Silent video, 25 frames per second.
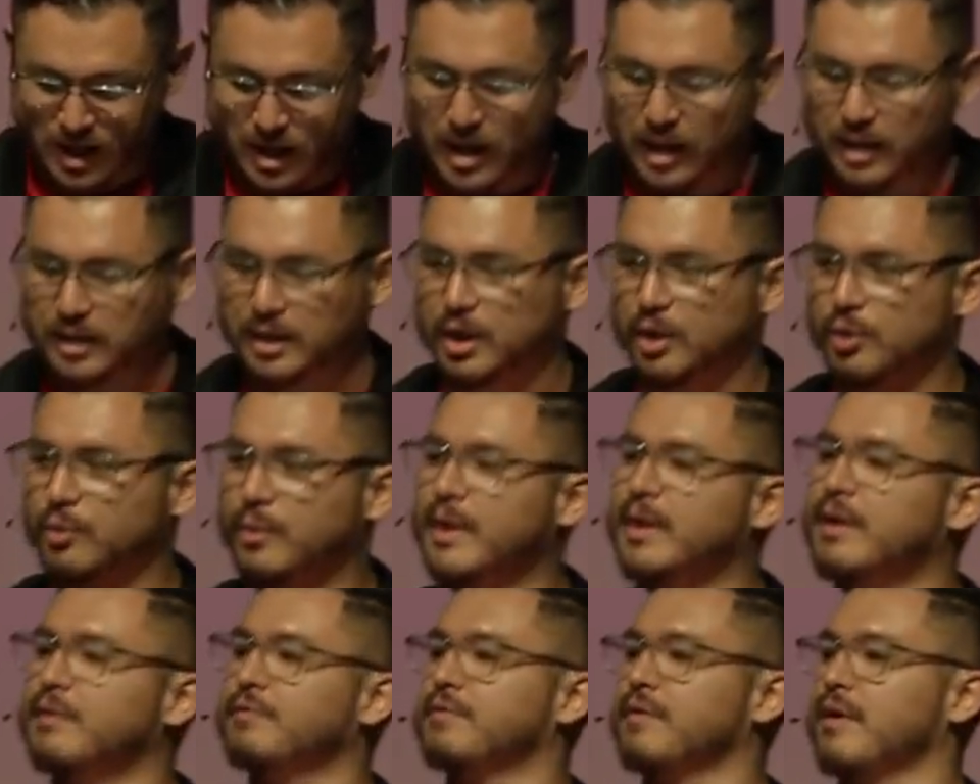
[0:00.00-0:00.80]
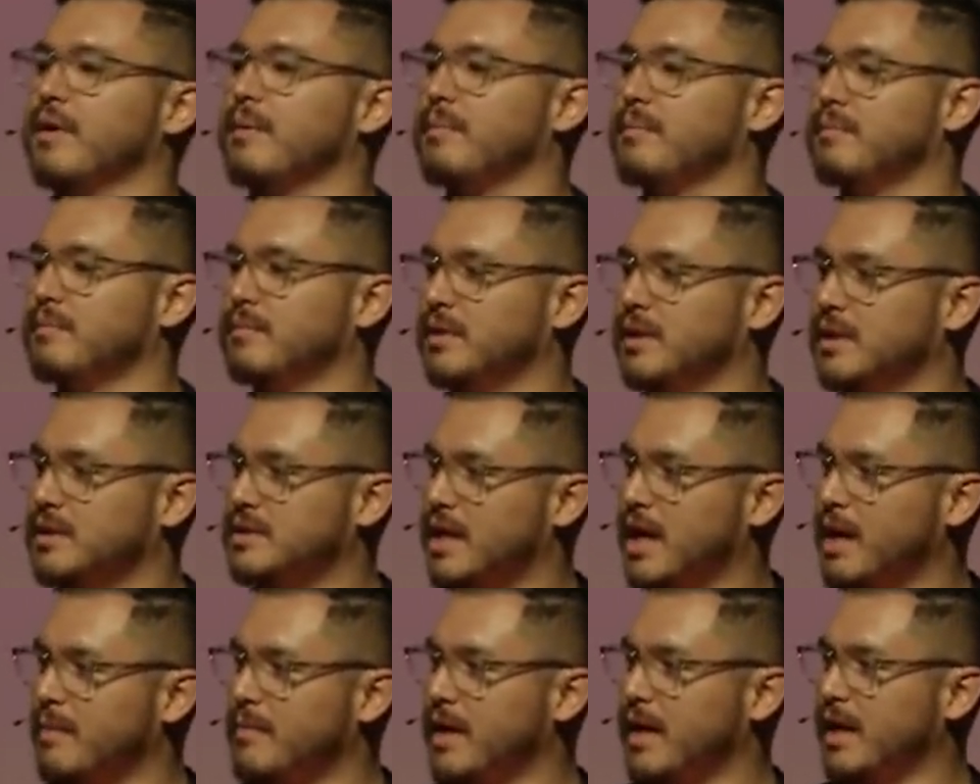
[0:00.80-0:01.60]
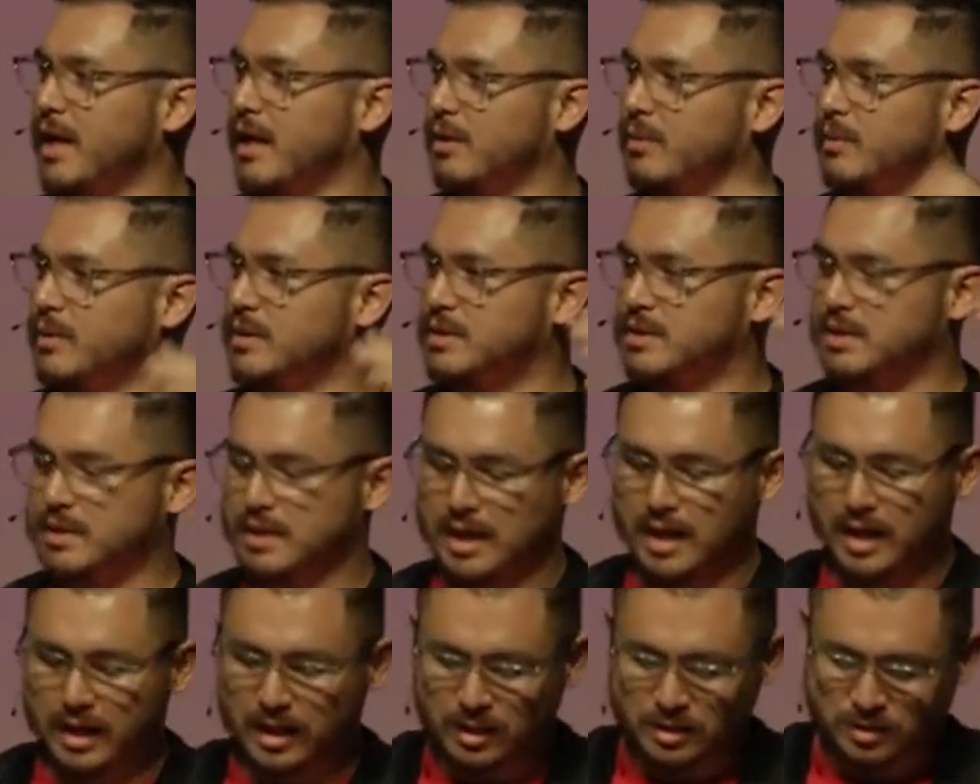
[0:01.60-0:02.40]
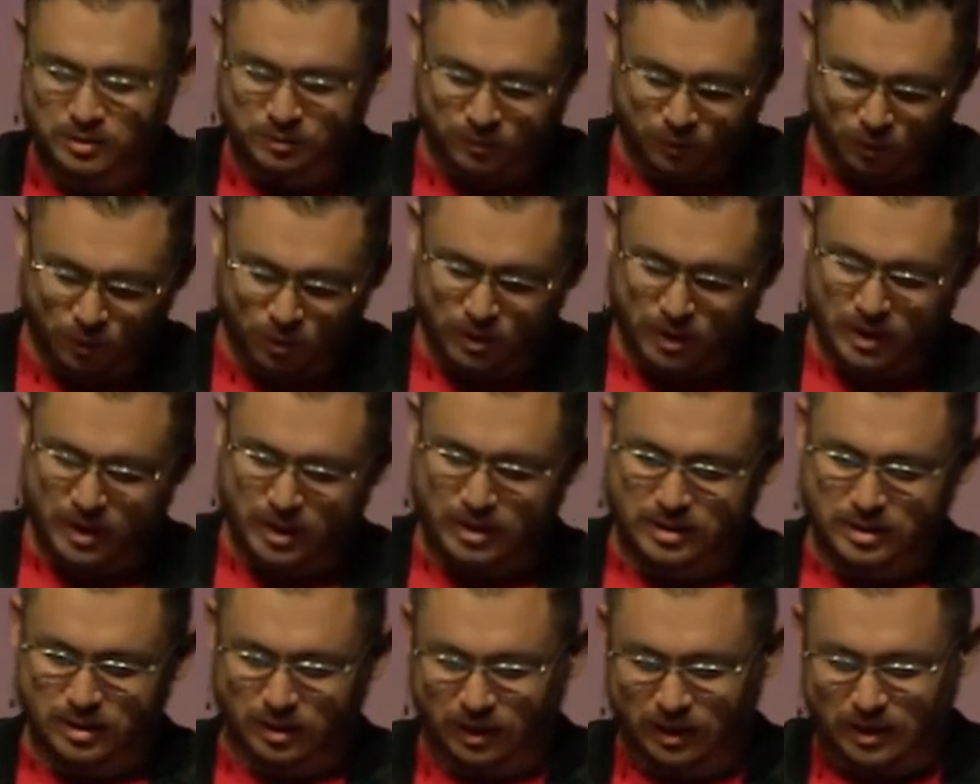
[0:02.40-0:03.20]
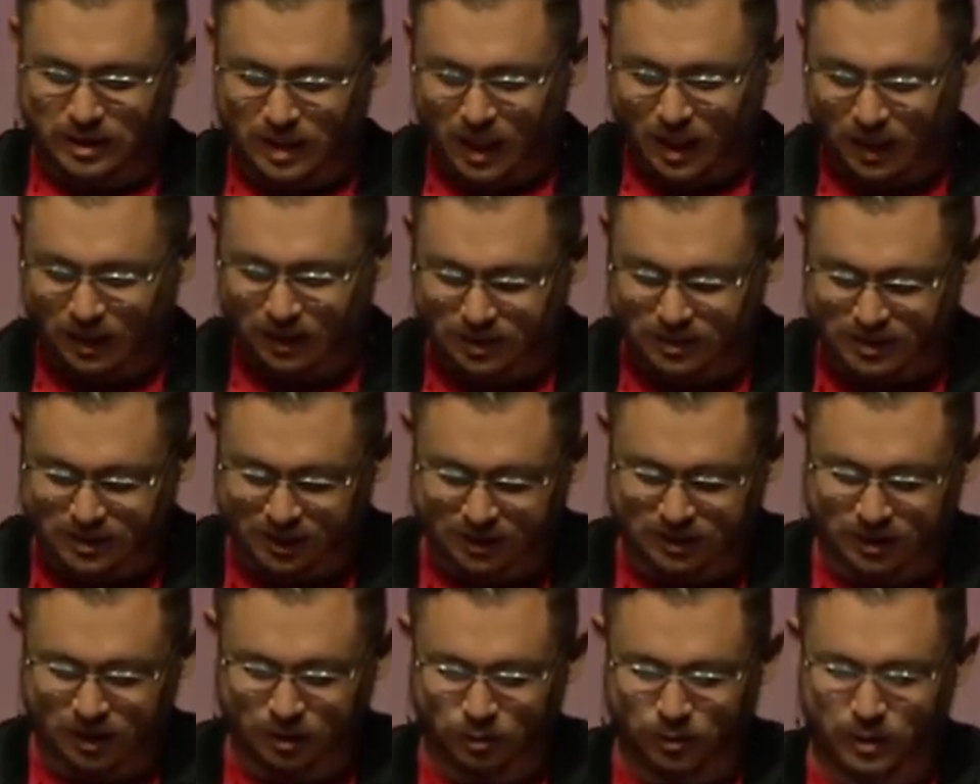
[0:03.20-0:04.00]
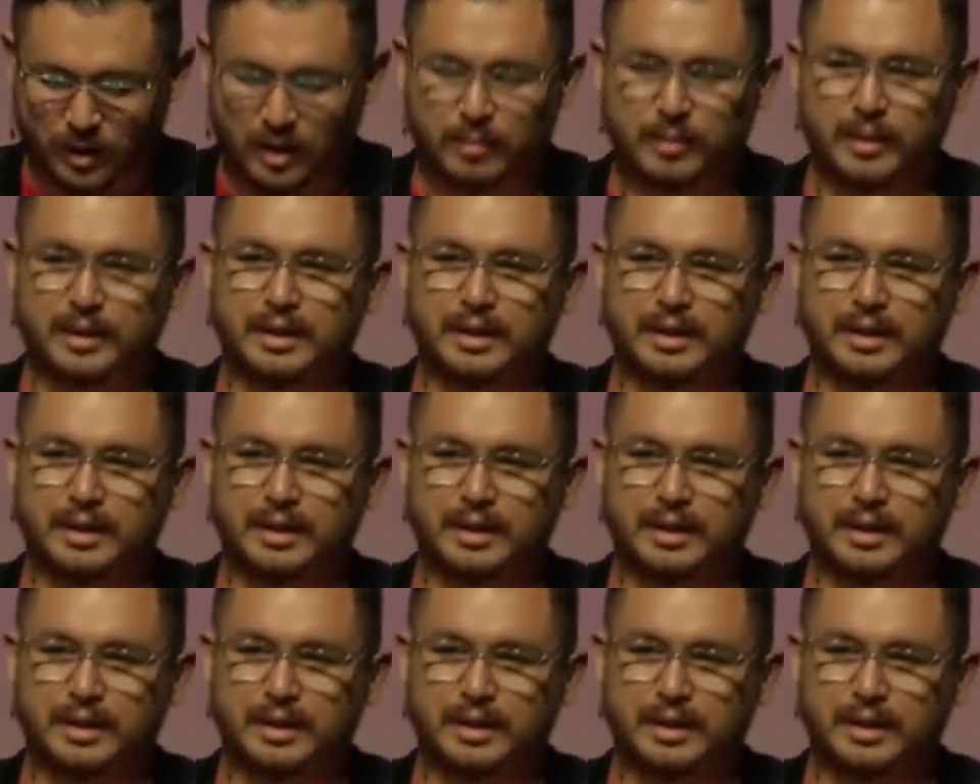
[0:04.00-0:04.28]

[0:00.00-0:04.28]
And they're written from the time that he was the age 40 till he died at 63,